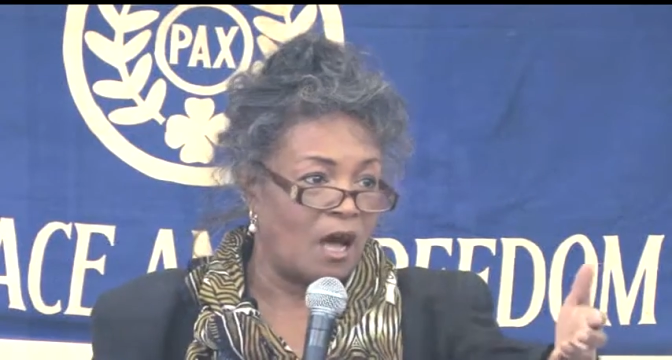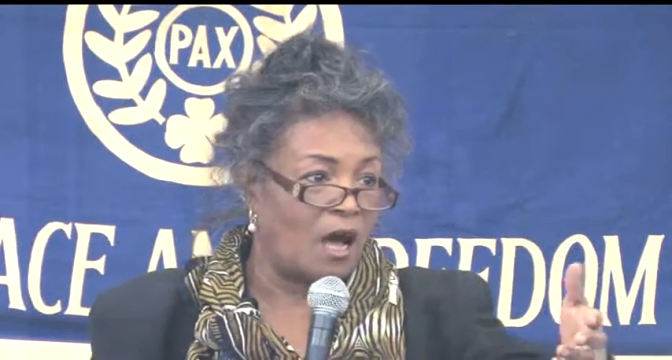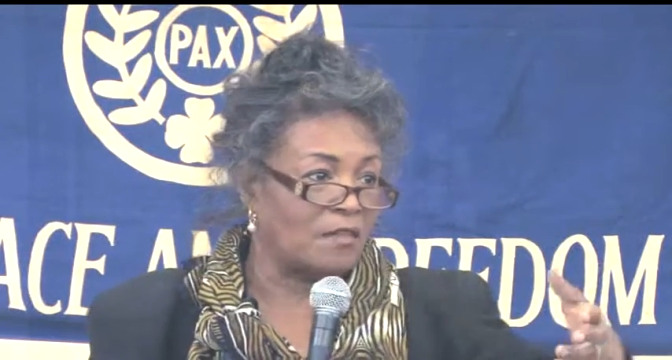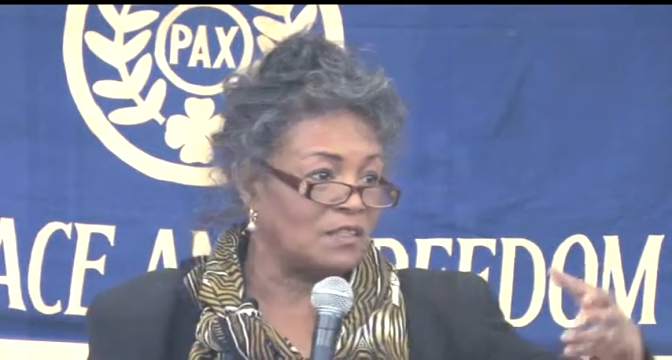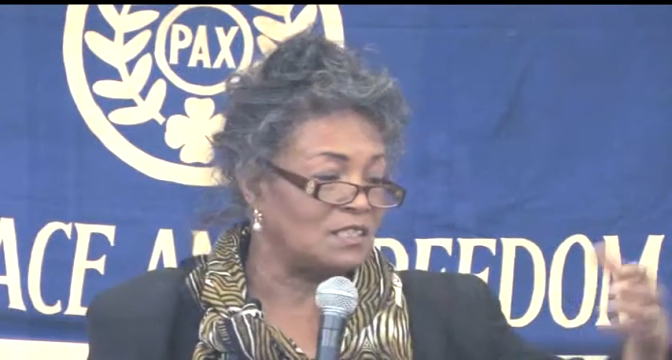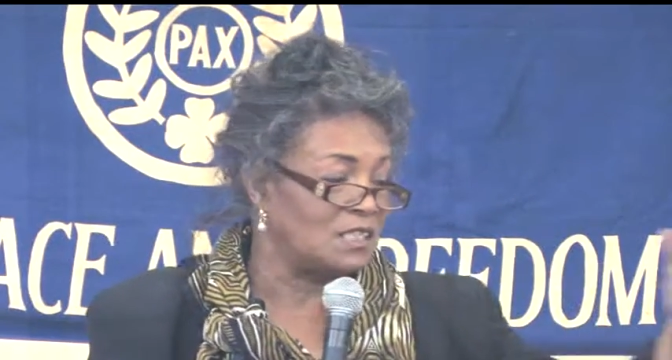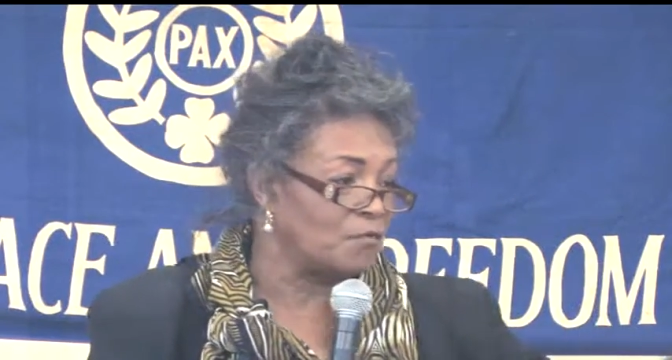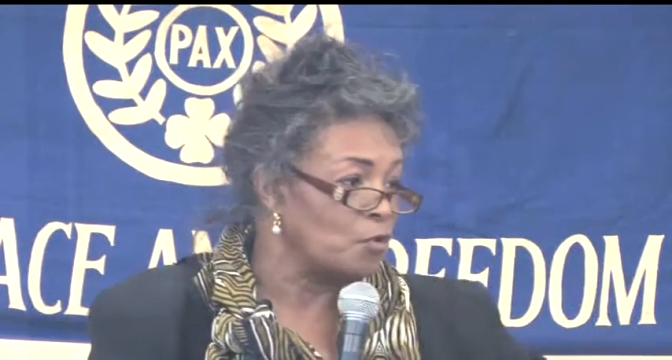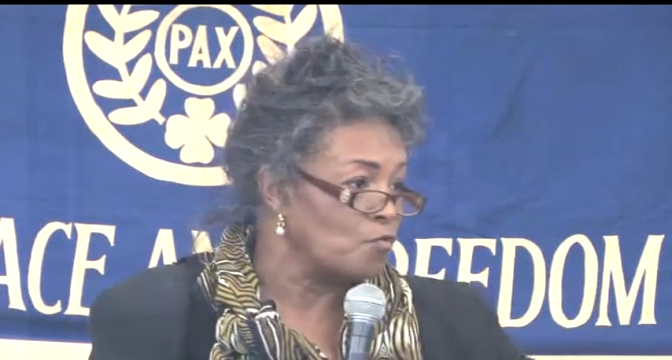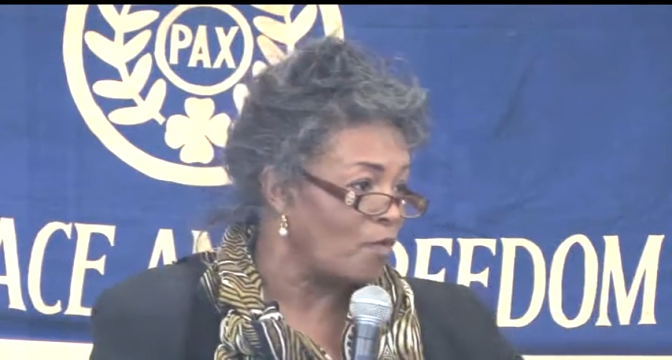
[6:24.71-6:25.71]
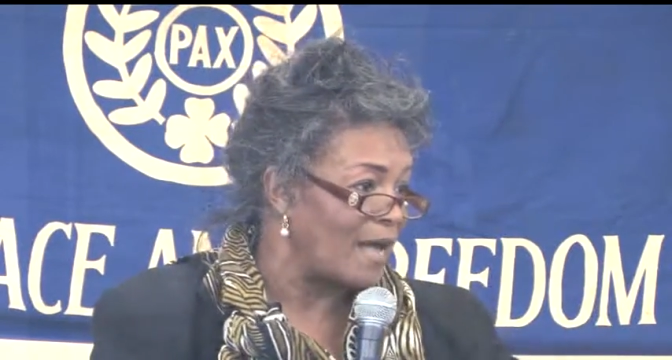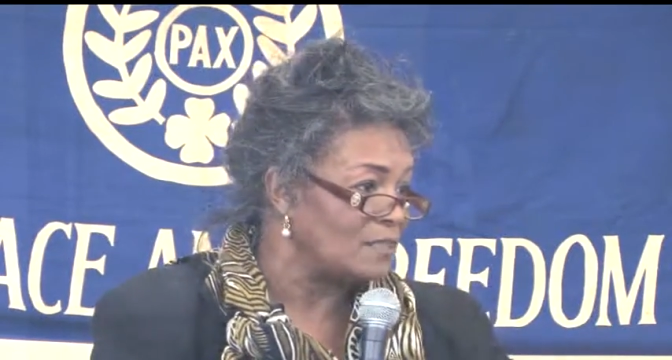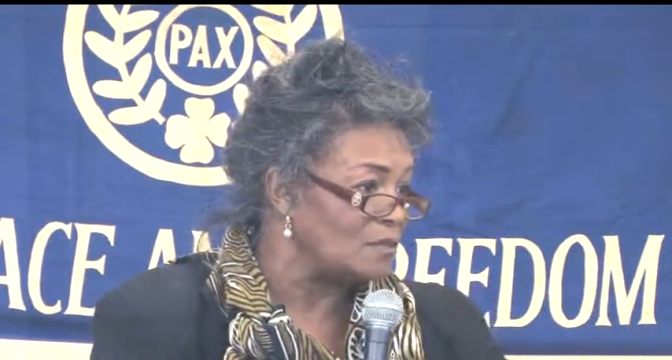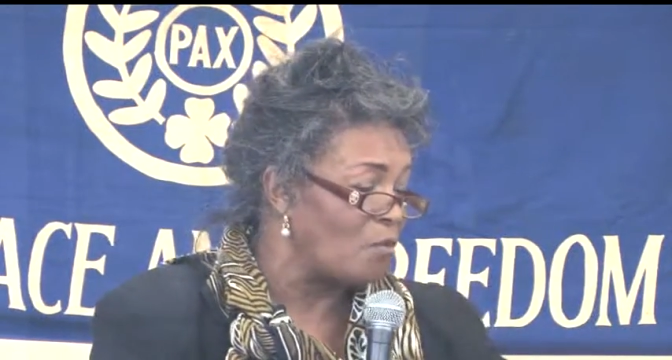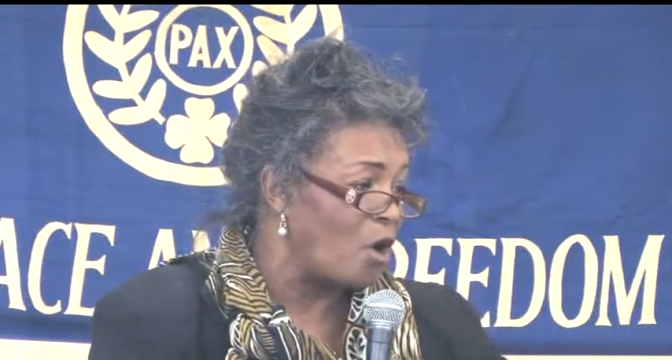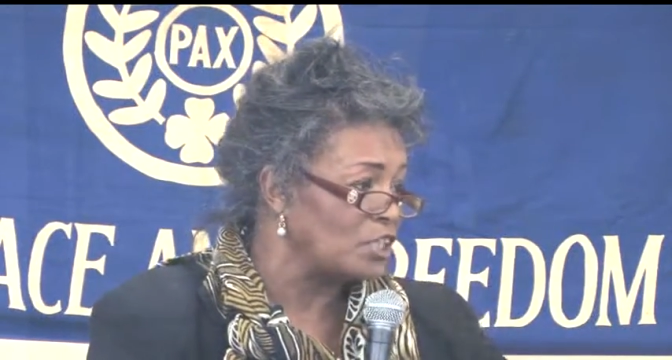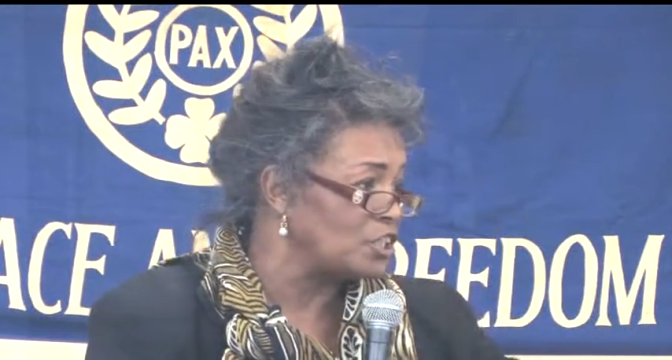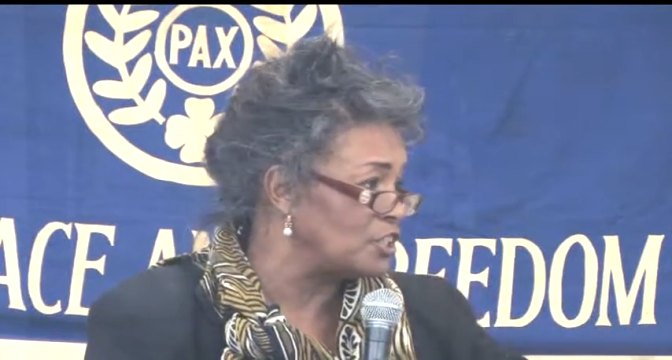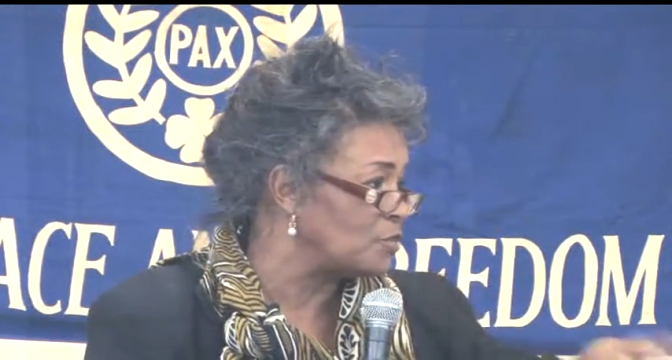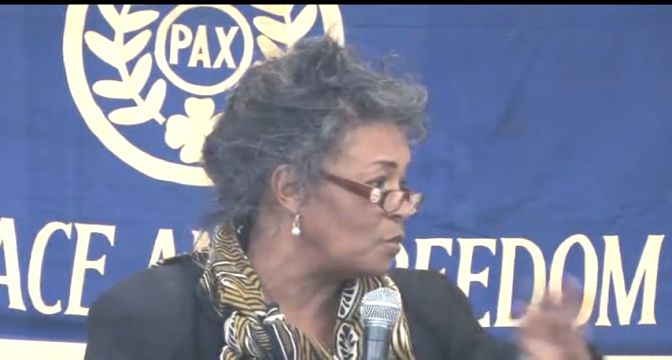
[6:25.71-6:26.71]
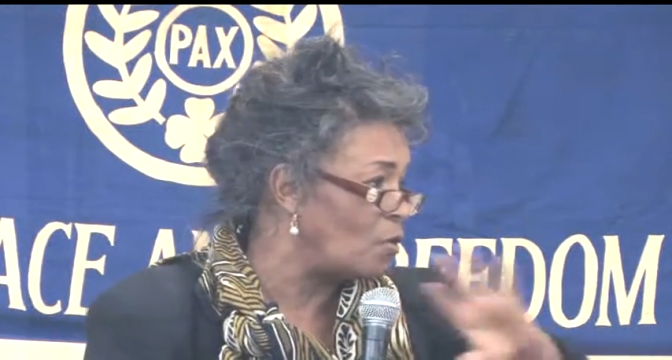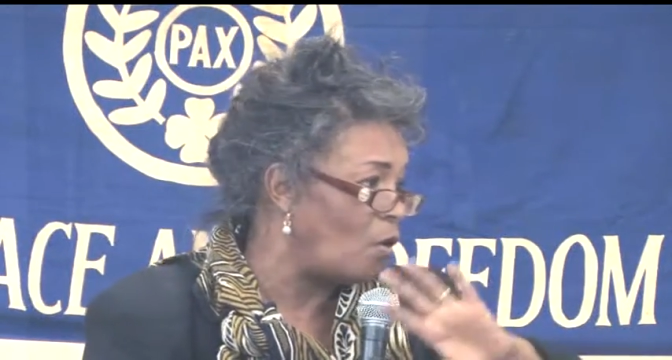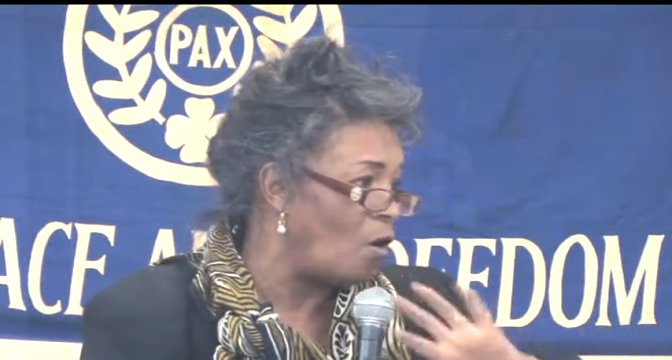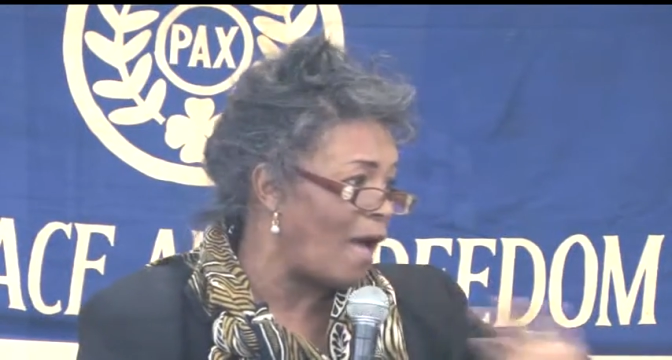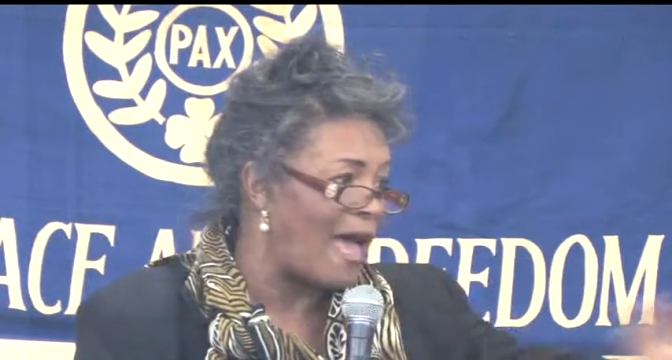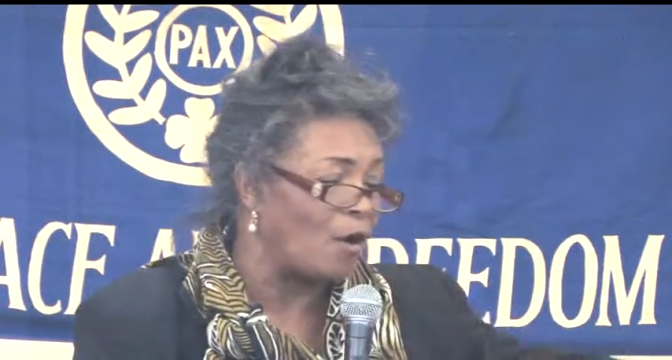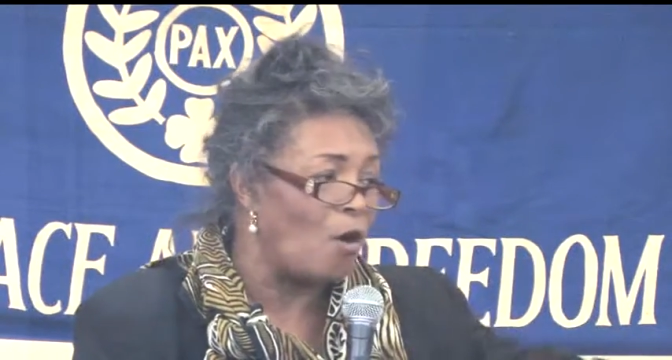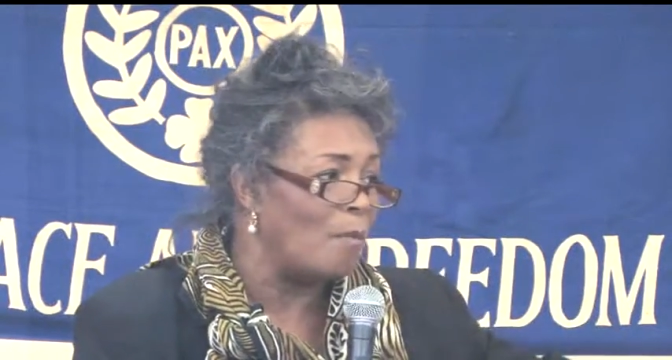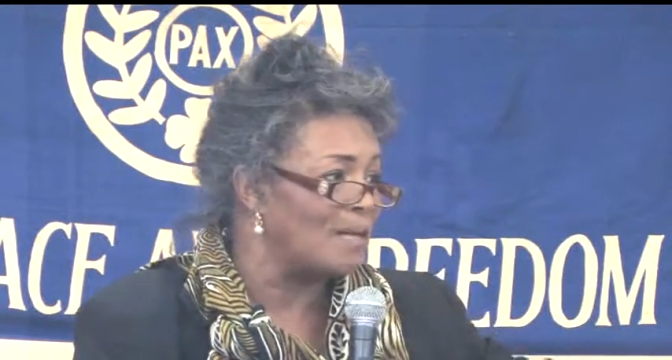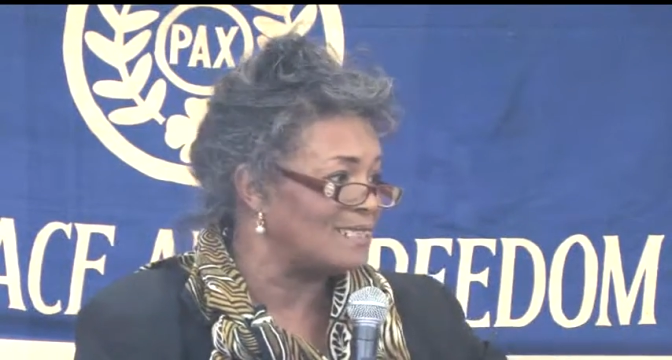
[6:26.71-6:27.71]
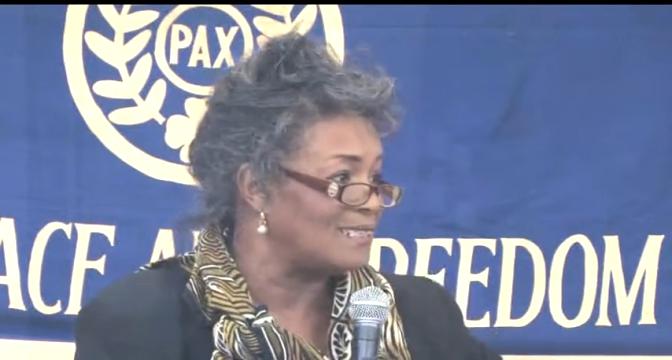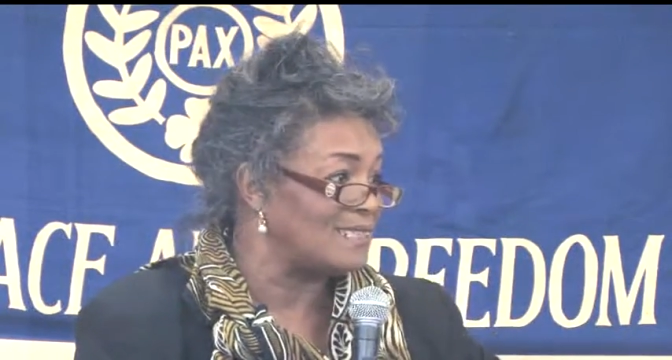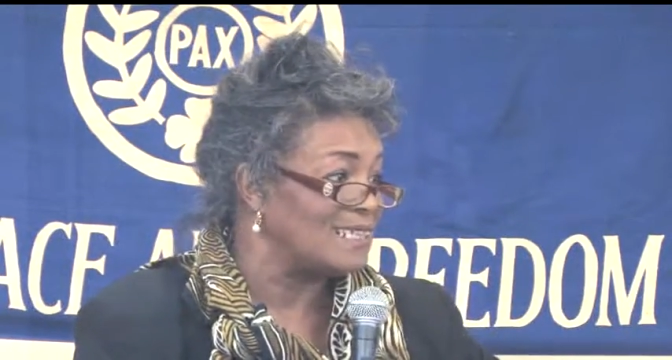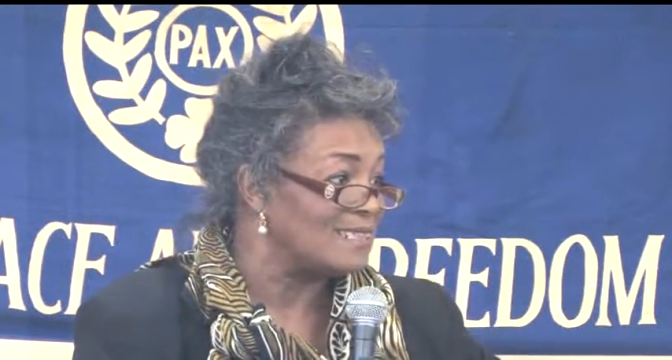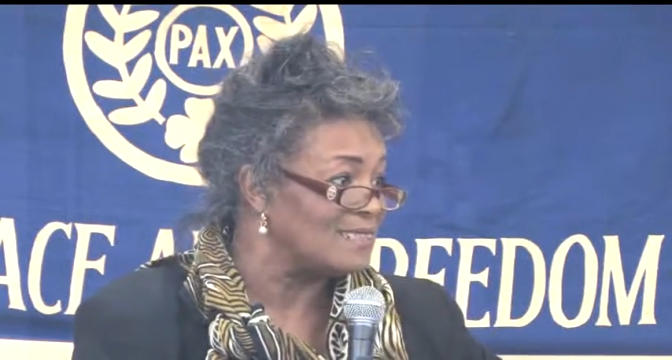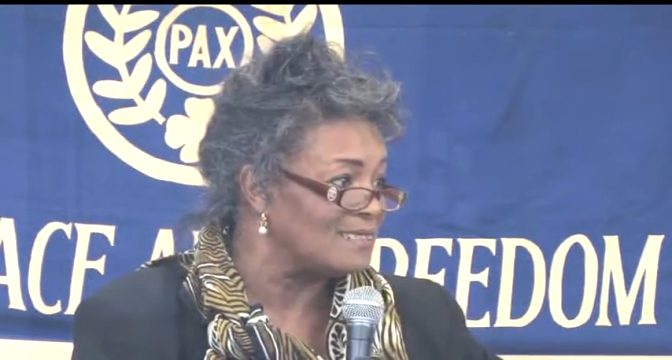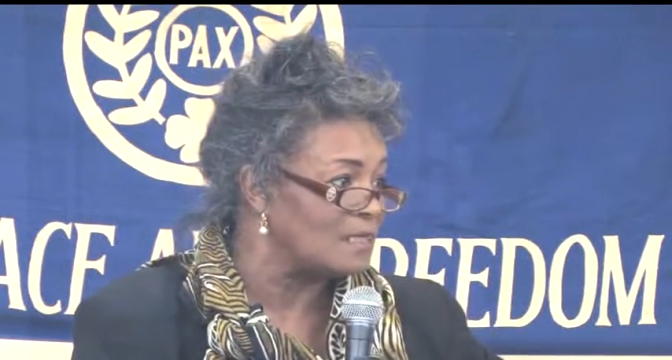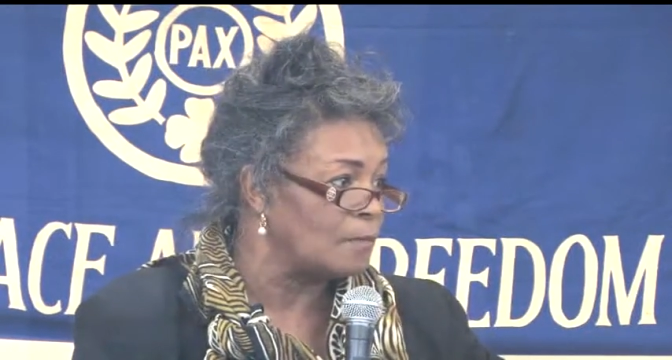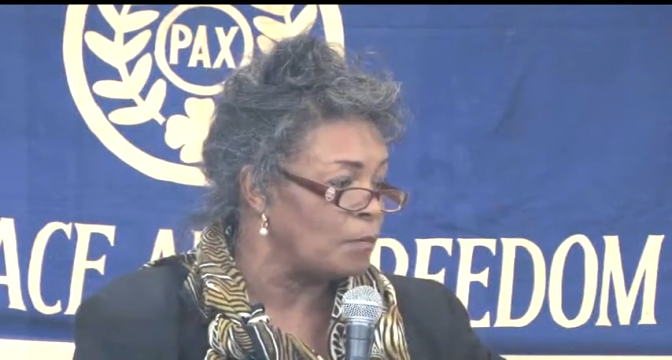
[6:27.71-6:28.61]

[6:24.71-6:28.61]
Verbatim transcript: The civil rights marches had all but ceased.